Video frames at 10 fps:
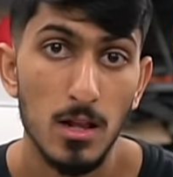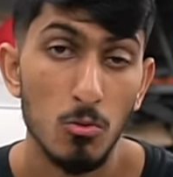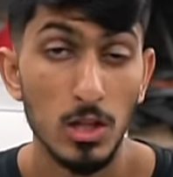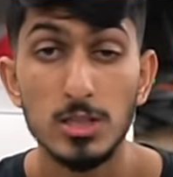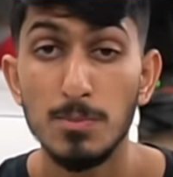
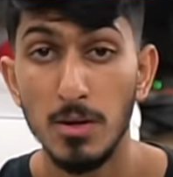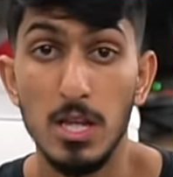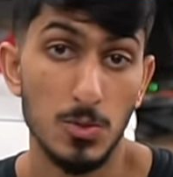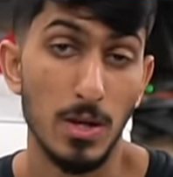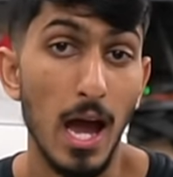well, let's just put it
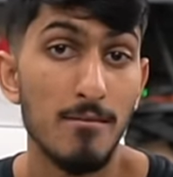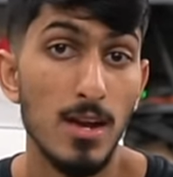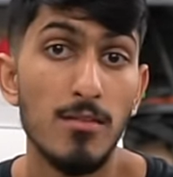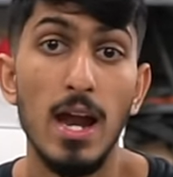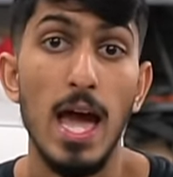this way: I've
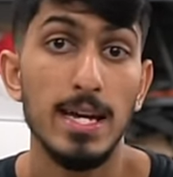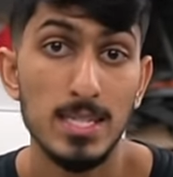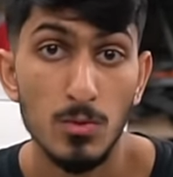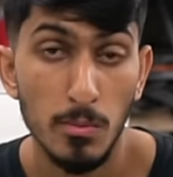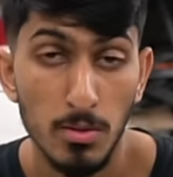never had
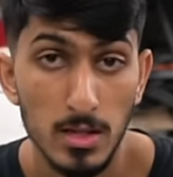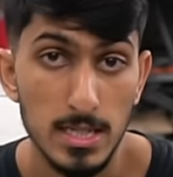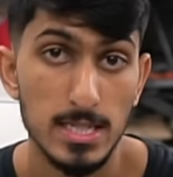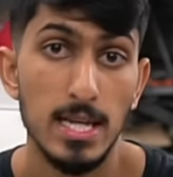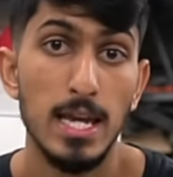to
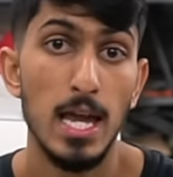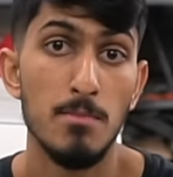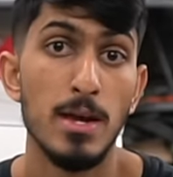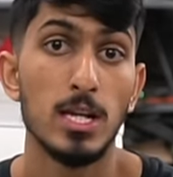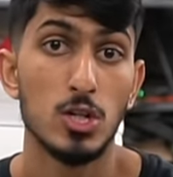replace a
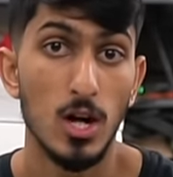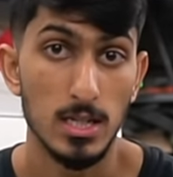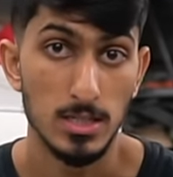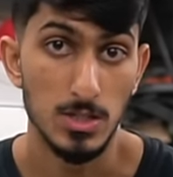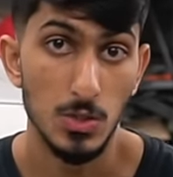
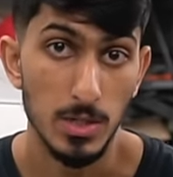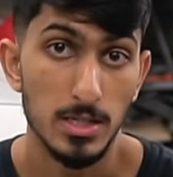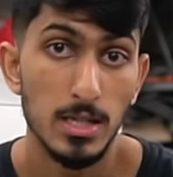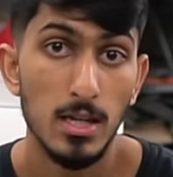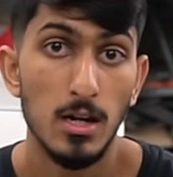Mechatronics
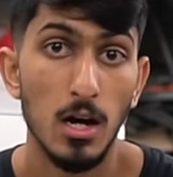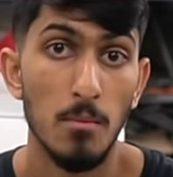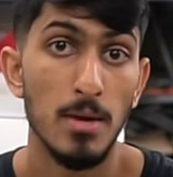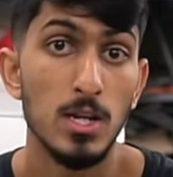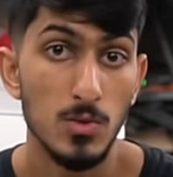unit. Uh,
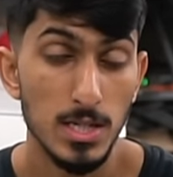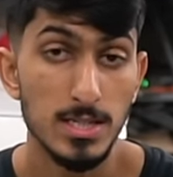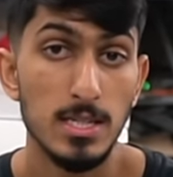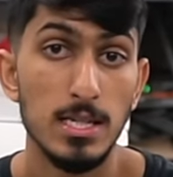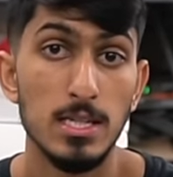main
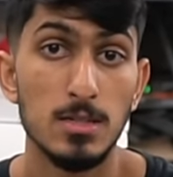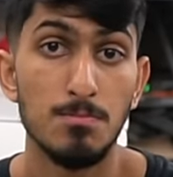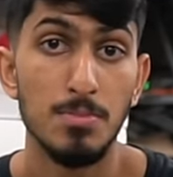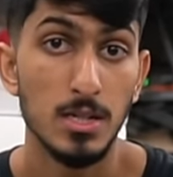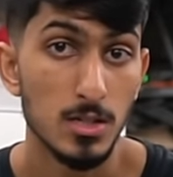reason is
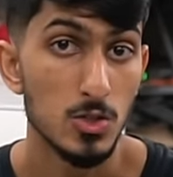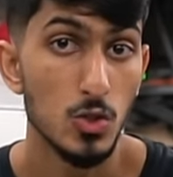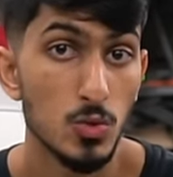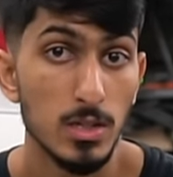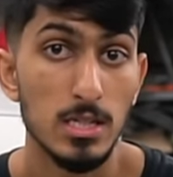because
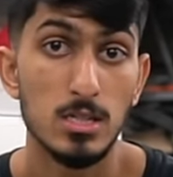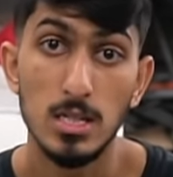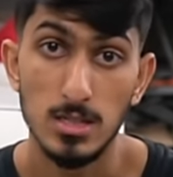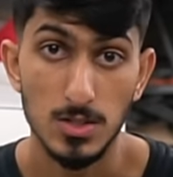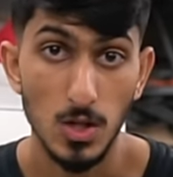usually it's
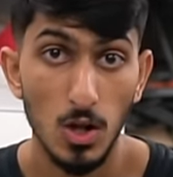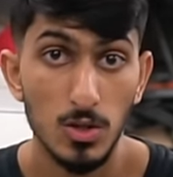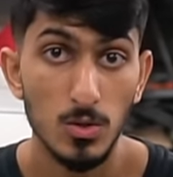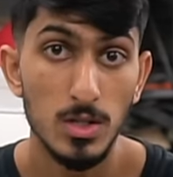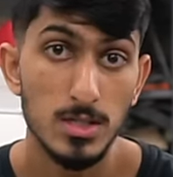just the
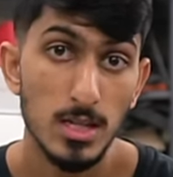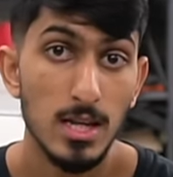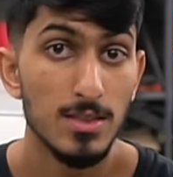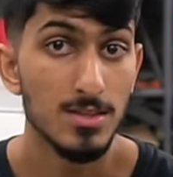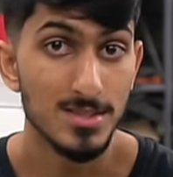solenoids,
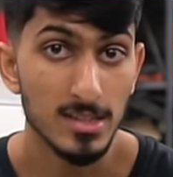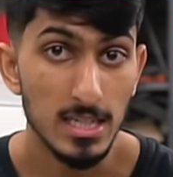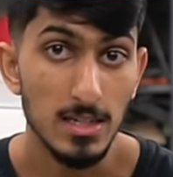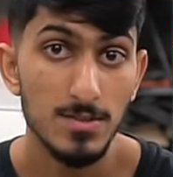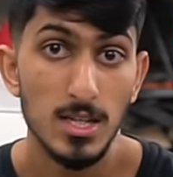the
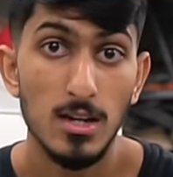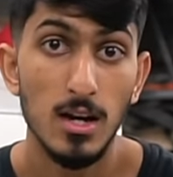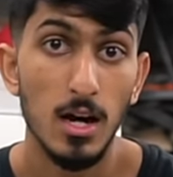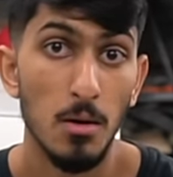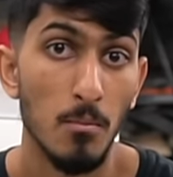sleeves,
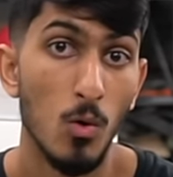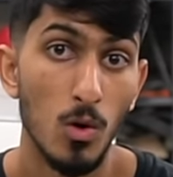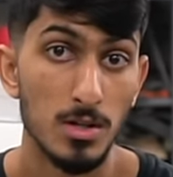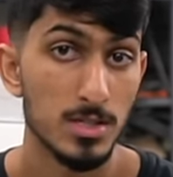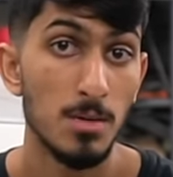um,
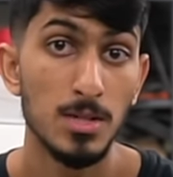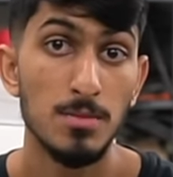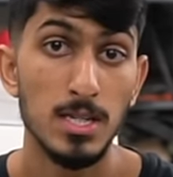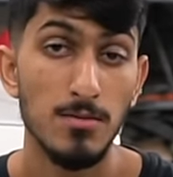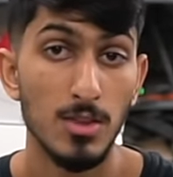or
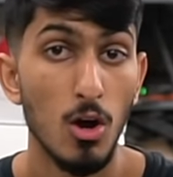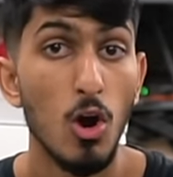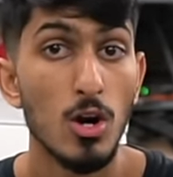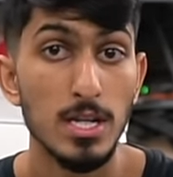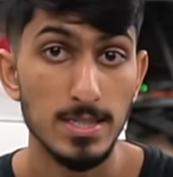sometimes even the
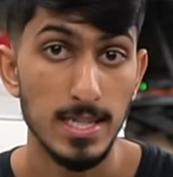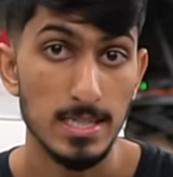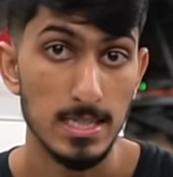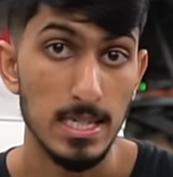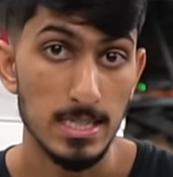harness
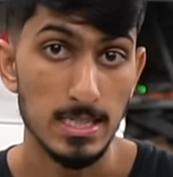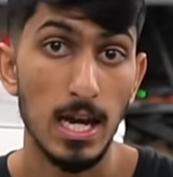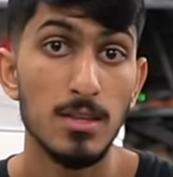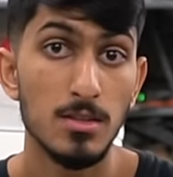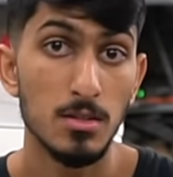that's
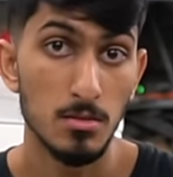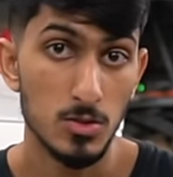inside the